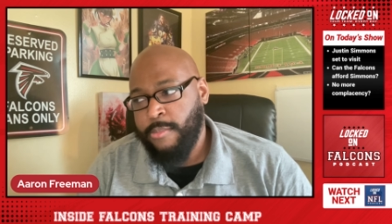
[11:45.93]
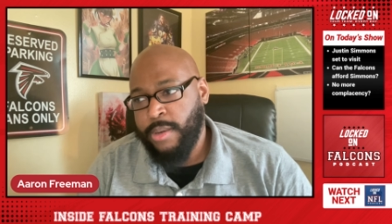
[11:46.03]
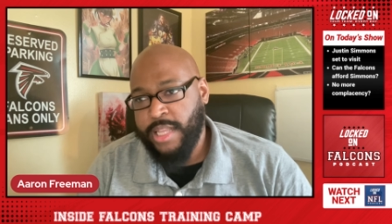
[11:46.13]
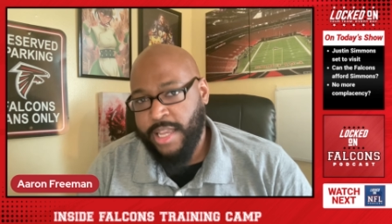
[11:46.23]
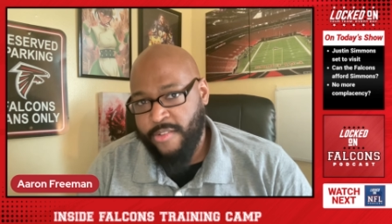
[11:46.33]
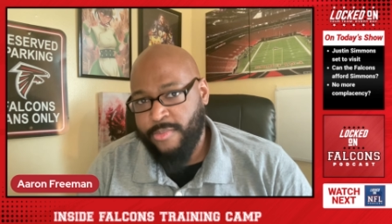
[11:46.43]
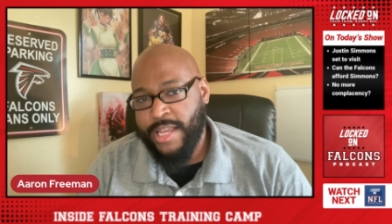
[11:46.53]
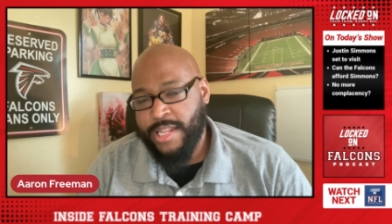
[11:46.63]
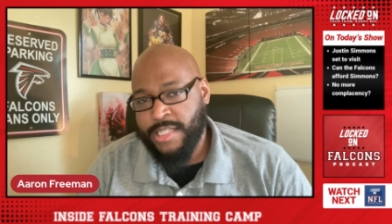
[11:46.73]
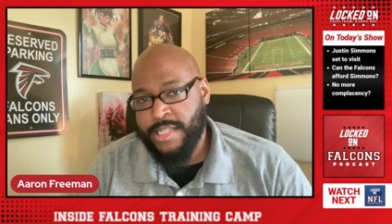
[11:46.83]
but they gave him
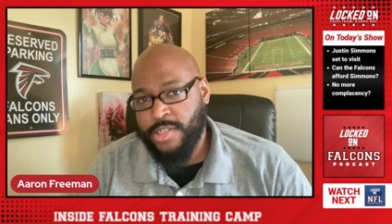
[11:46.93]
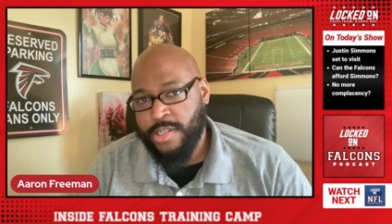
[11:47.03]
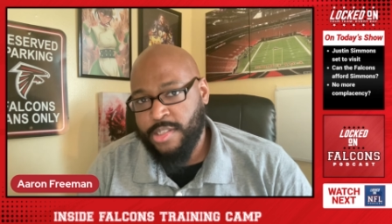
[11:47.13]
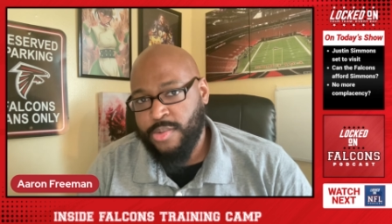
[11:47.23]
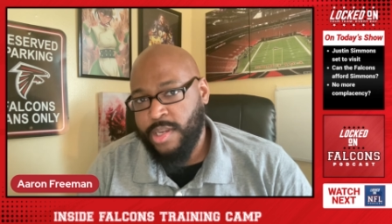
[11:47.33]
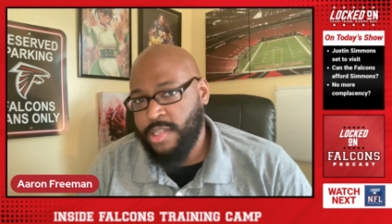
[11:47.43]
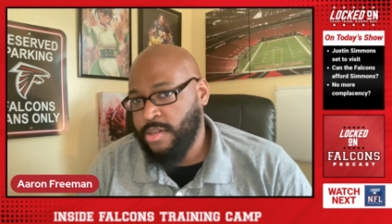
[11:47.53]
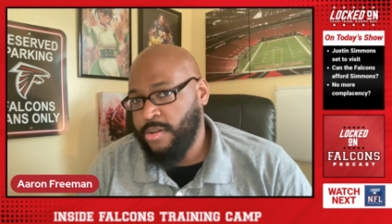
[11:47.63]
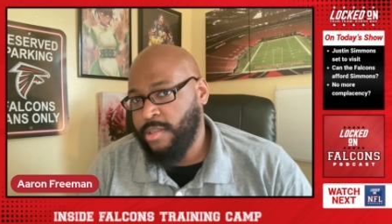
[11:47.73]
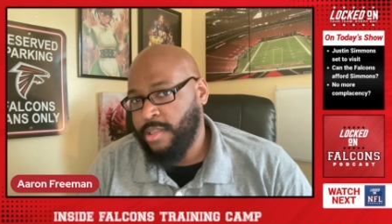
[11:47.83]
that extension in
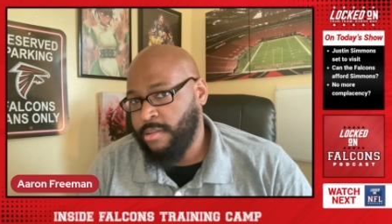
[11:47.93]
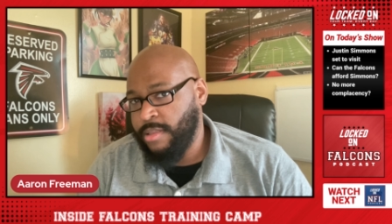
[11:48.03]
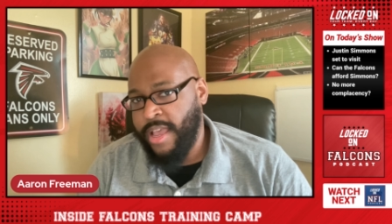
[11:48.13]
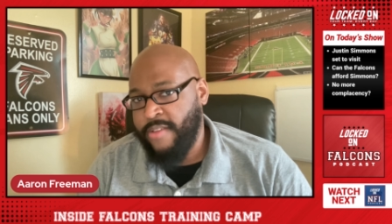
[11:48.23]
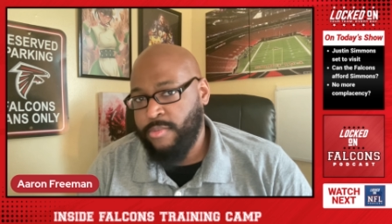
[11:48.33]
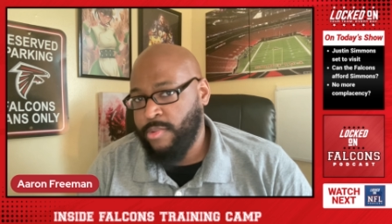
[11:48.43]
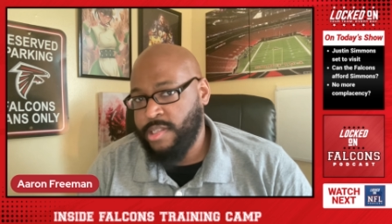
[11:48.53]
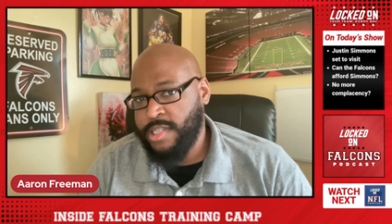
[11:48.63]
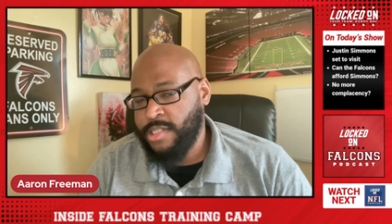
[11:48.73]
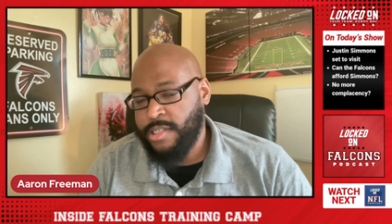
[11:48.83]
22 and they haven't
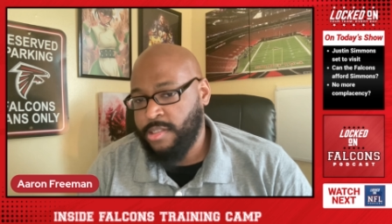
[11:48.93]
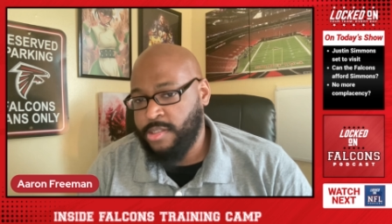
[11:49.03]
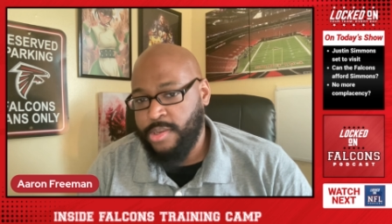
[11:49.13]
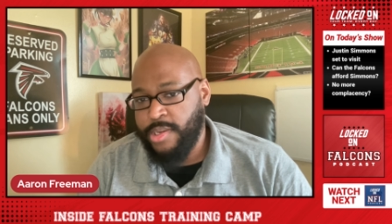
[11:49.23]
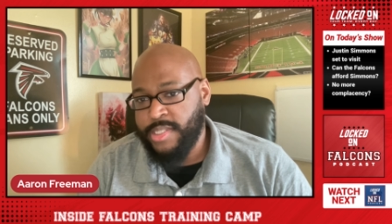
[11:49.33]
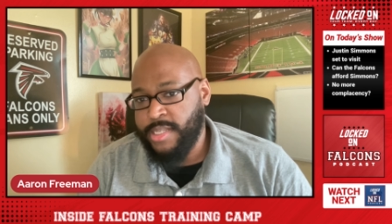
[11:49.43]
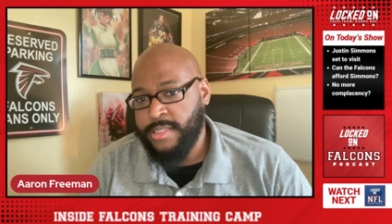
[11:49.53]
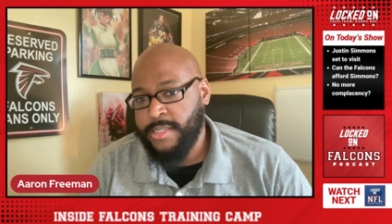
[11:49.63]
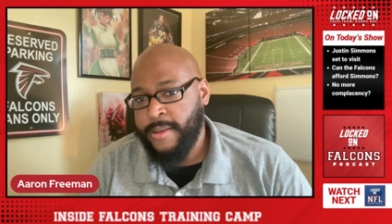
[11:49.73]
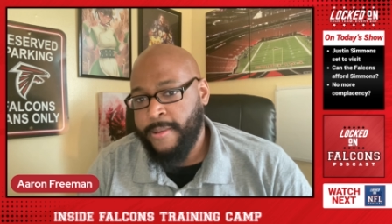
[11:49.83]
really touched it in two years
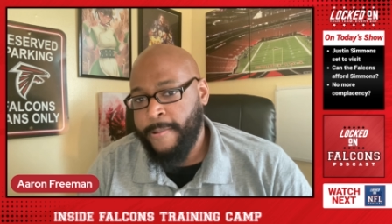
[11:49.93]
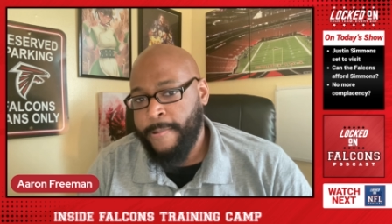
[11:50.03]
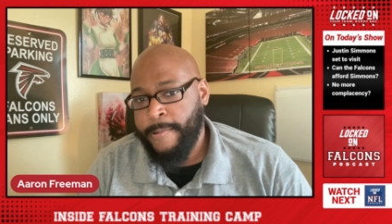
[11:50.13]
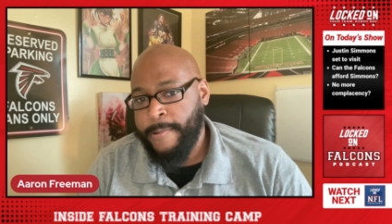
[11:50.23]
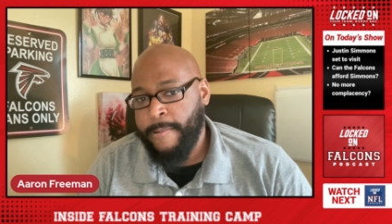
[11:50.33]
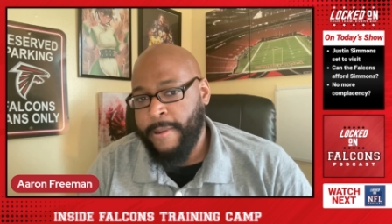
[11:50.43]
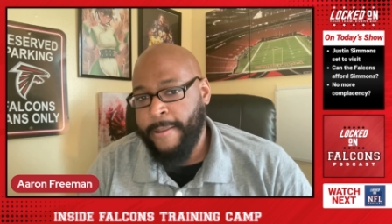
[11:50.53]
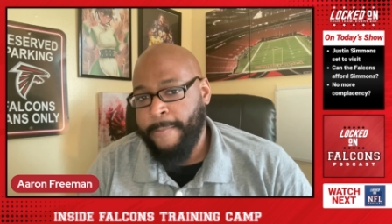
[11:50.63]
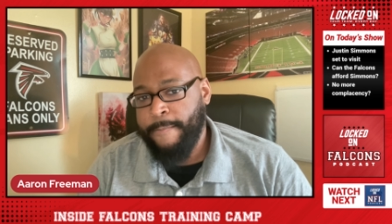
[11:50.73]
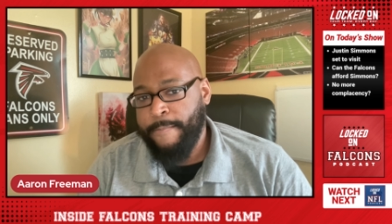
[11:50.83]
since, right?